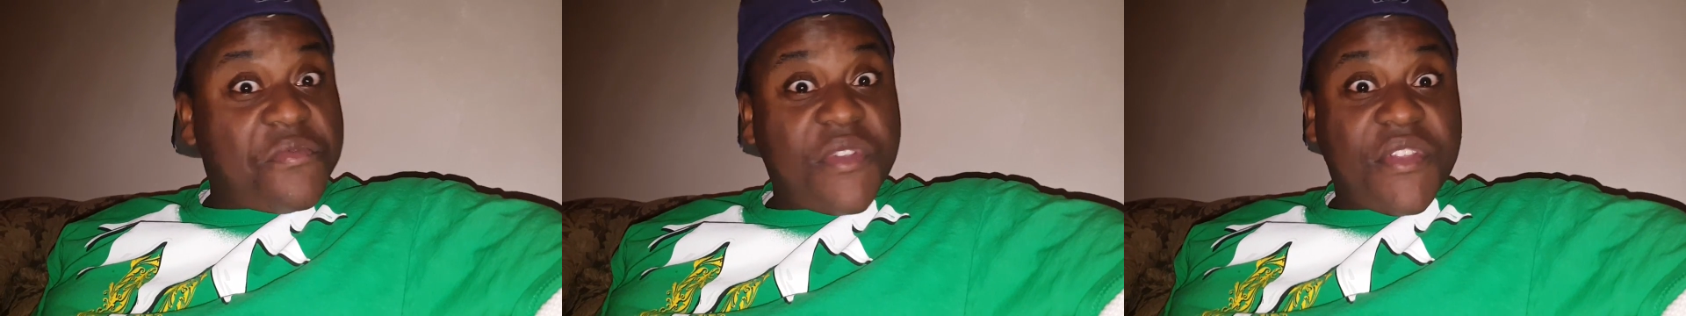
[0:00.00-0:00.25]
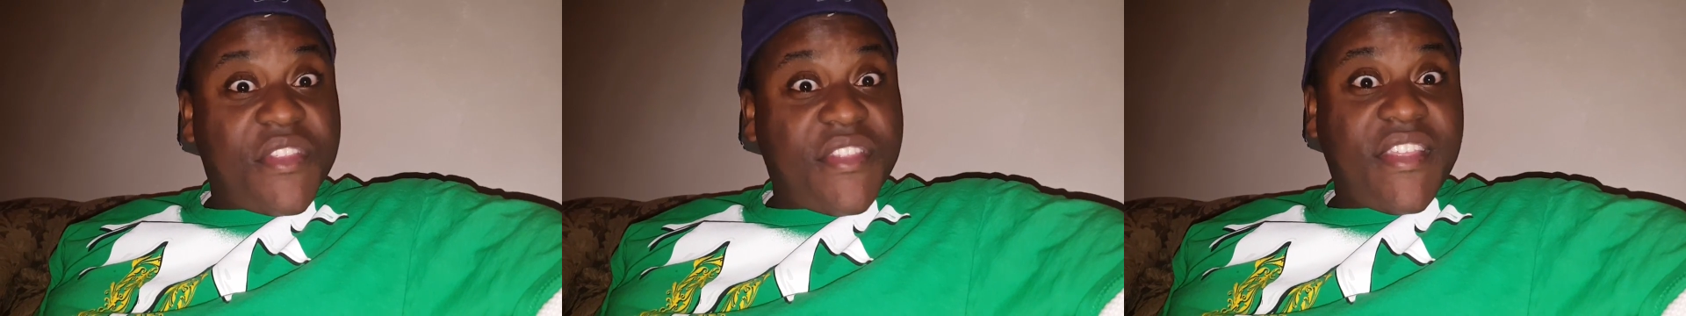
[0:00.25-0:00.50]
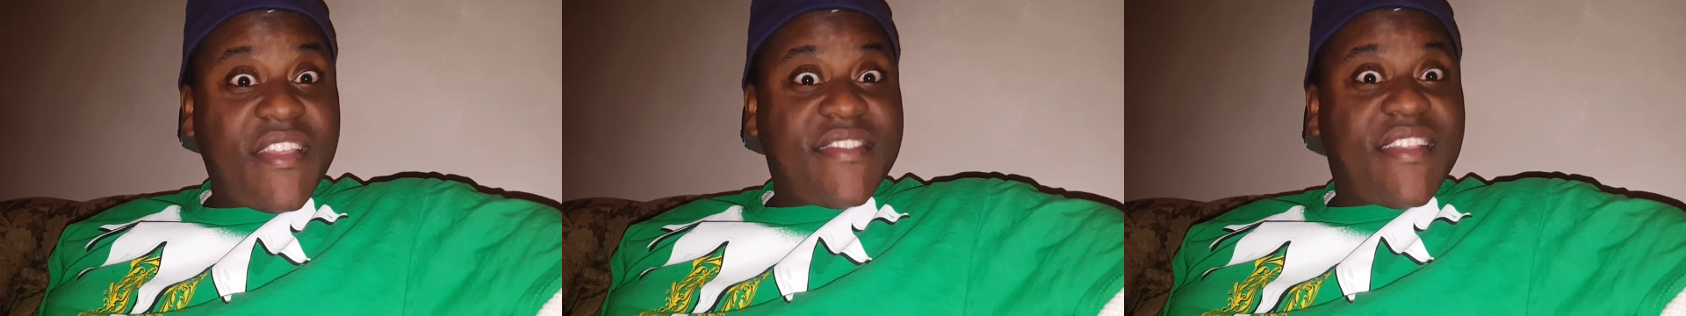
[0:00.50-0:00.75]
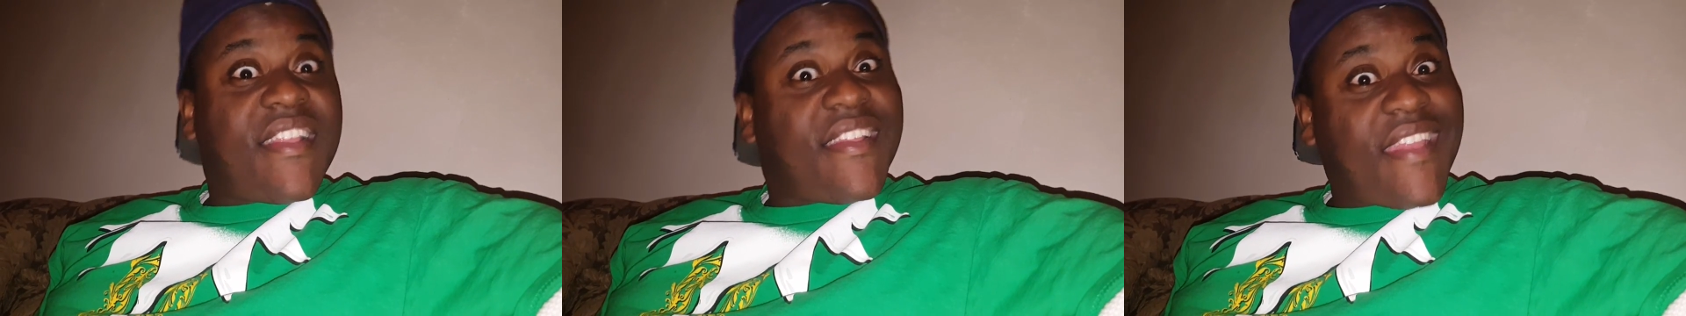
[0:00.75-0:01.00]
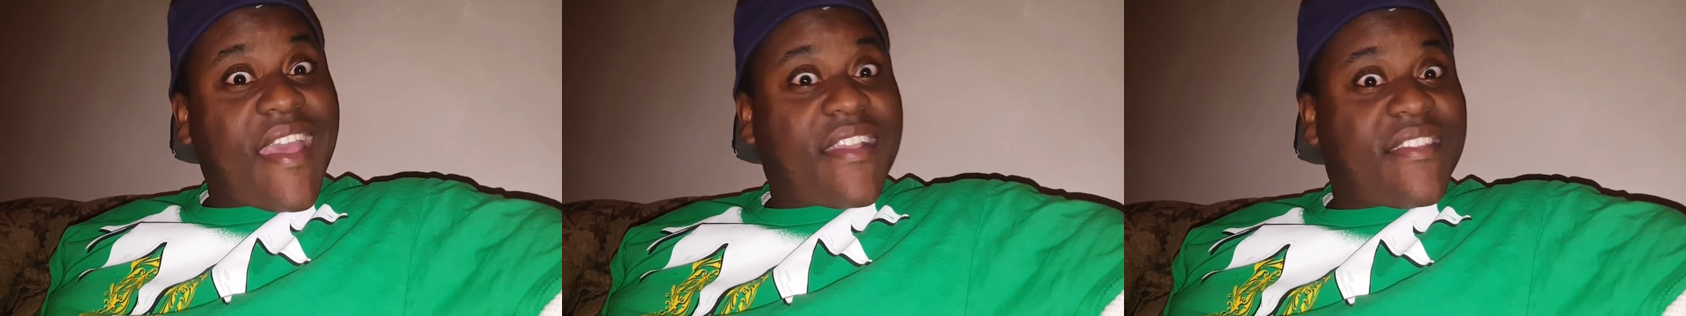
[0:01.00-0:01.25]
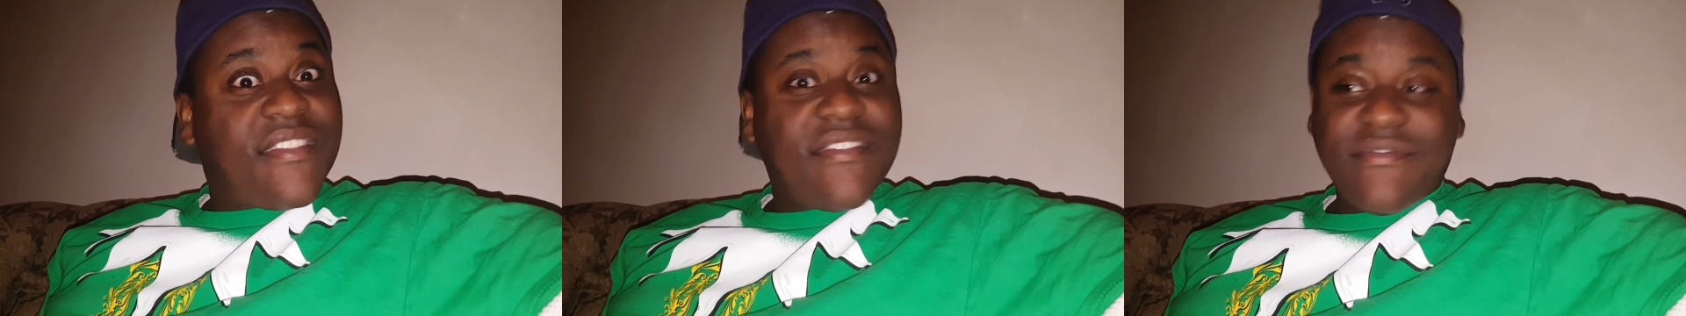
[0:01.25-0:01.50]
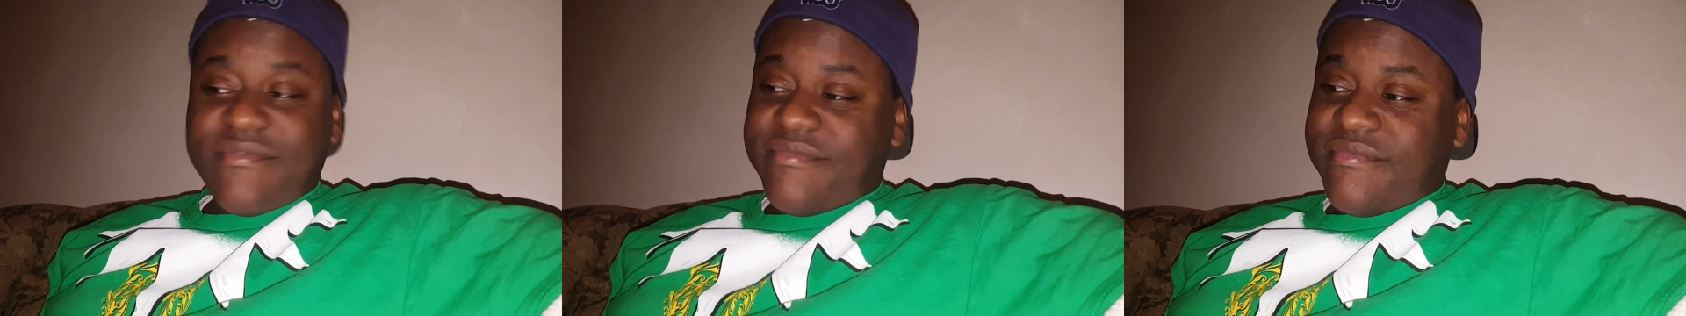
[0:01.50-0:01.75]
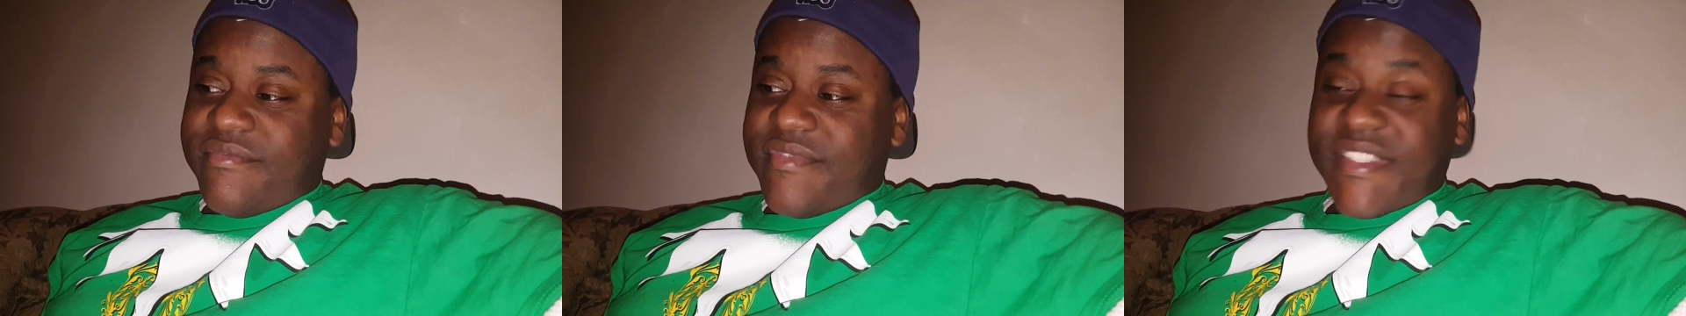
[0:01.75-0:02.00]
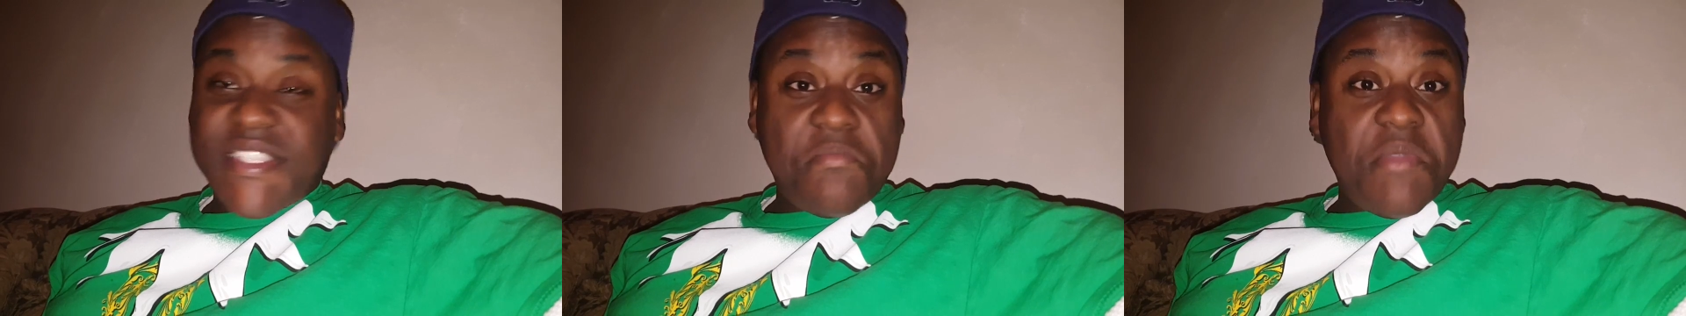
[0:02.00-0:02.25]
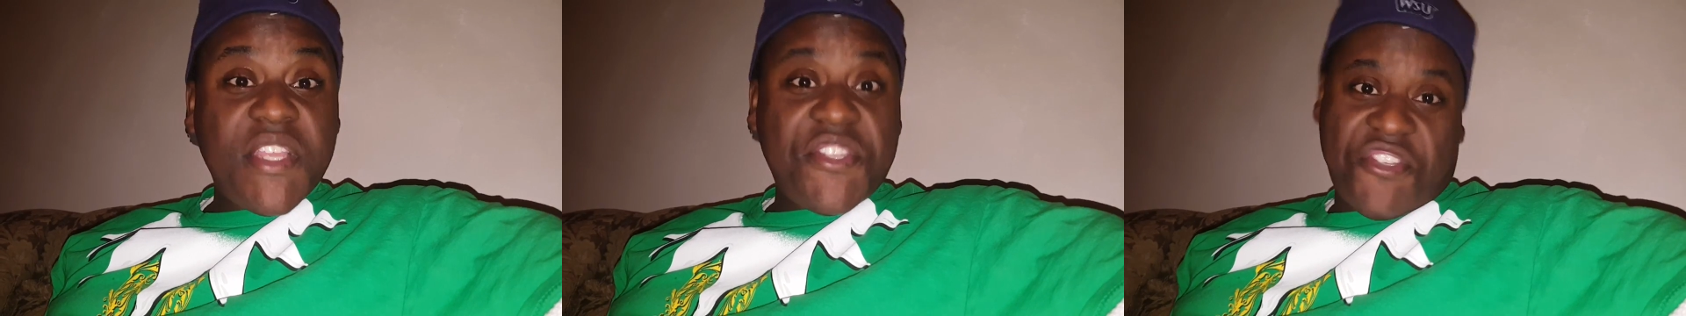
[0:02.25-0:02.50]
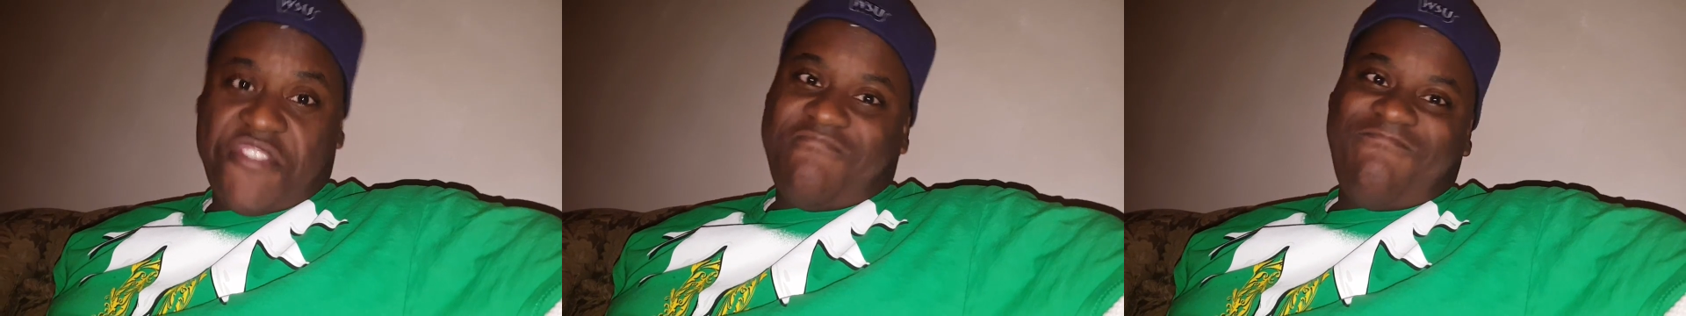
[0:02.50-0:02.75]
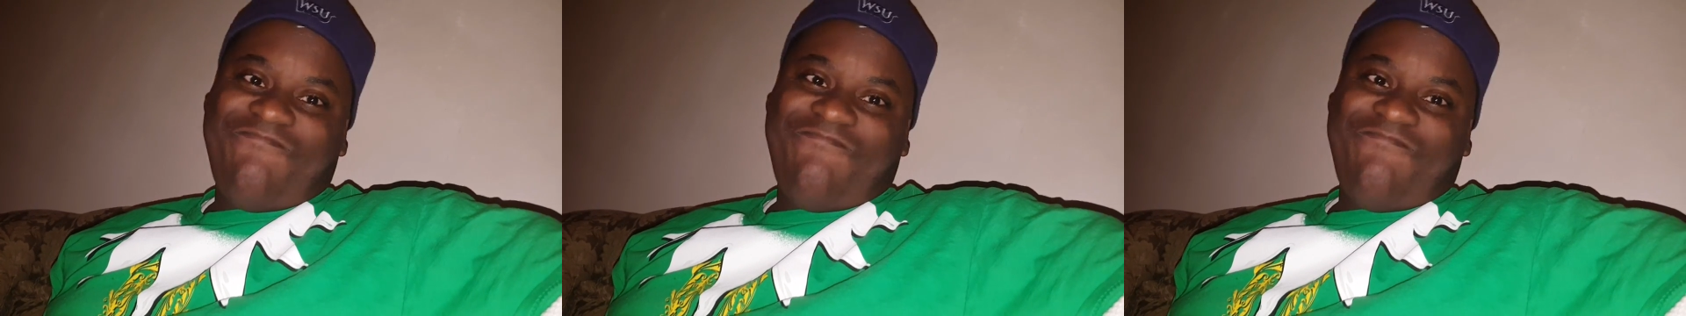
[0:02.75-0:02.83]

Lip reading: one of the things that attacks speech.